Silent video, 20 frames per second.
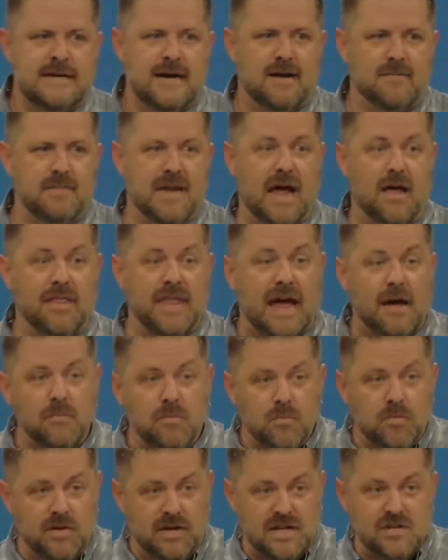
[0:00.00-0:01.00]
Um, now,
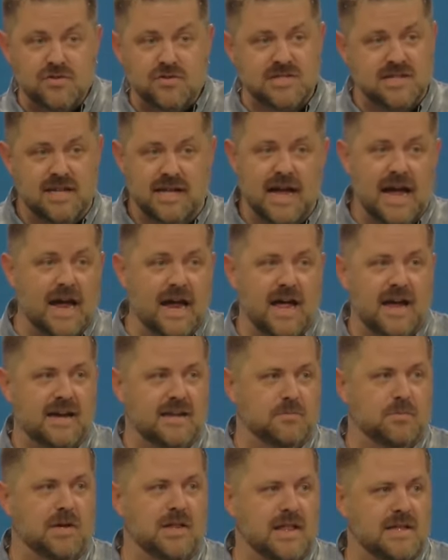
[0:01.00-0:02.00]
that, interesting, I, I
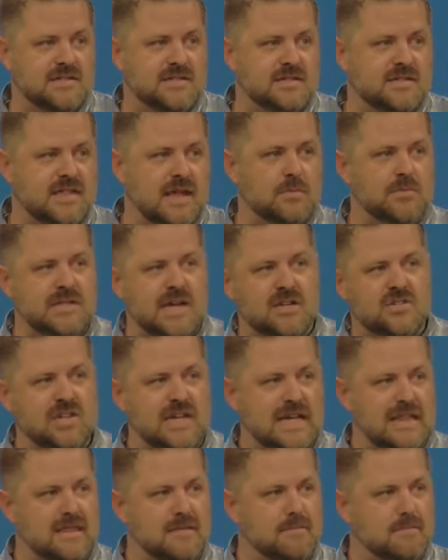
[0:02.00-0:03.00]
didn't realize this, that was
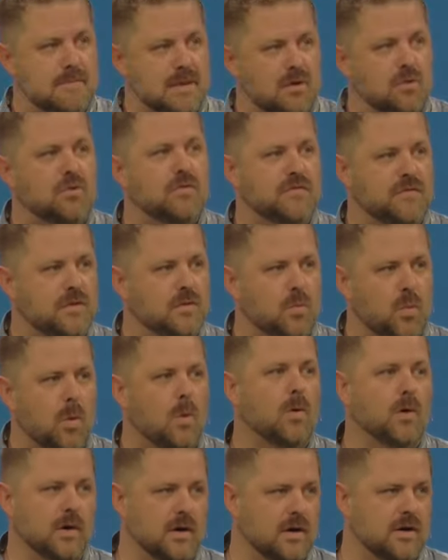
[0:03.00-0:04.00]
actually in the middle of the
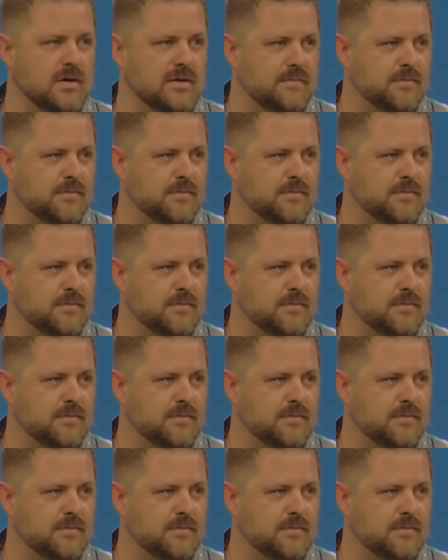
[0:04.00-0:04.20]
war.